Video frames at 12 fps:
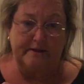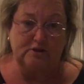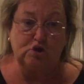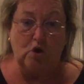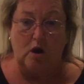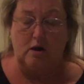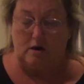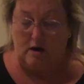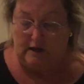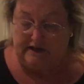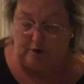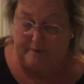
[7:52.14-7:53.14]
stronger,
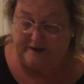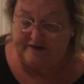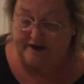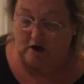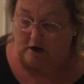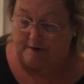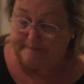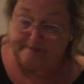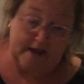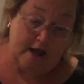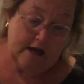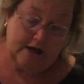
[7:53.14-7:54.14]
a little bit thicker.
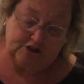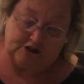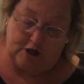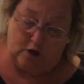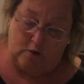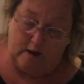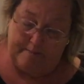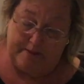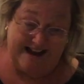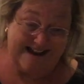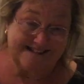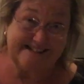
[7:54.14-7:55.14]
So
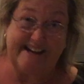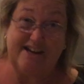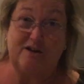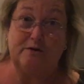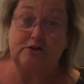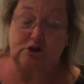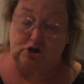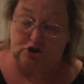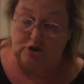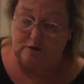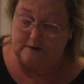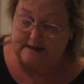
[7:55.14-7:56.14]
because I used
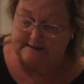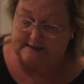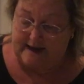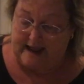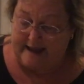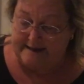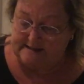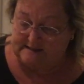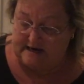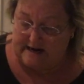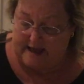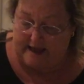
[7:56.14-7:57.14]
2 dozen eggs
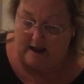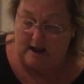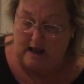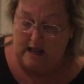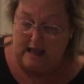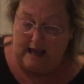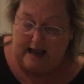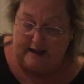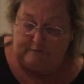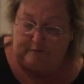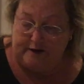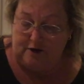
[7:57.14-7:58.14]
today, I
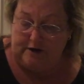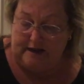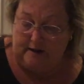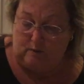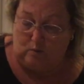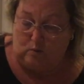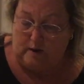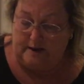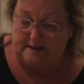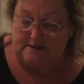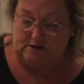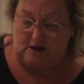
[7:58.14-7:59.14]
figured it
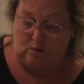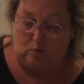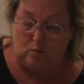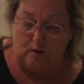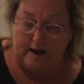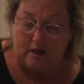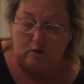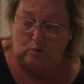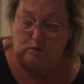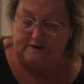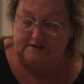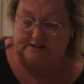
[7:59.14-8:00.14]
was well worth